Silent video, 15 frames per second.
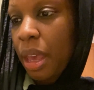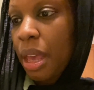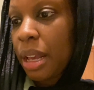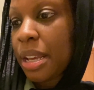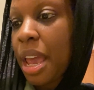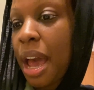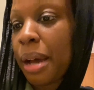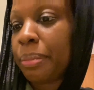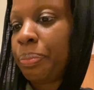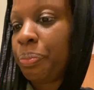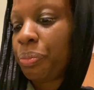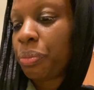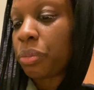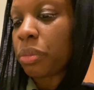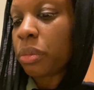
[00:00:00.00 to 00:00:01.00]
Yeah.
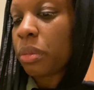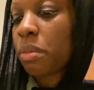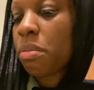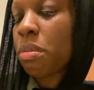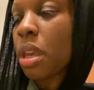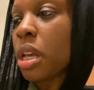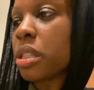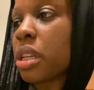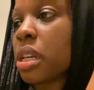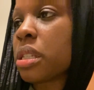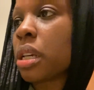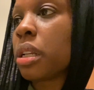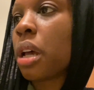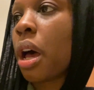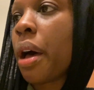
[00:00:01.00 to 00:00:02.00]
A
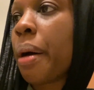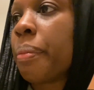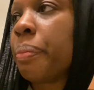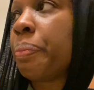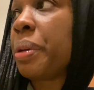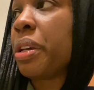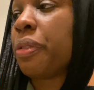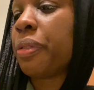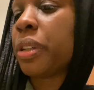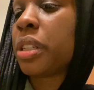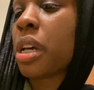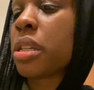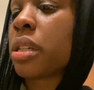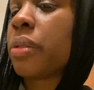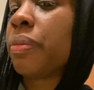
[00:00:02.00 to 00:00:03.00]
dozen beef, a
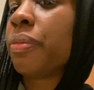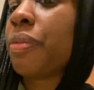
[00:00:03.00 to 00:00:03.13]
dozen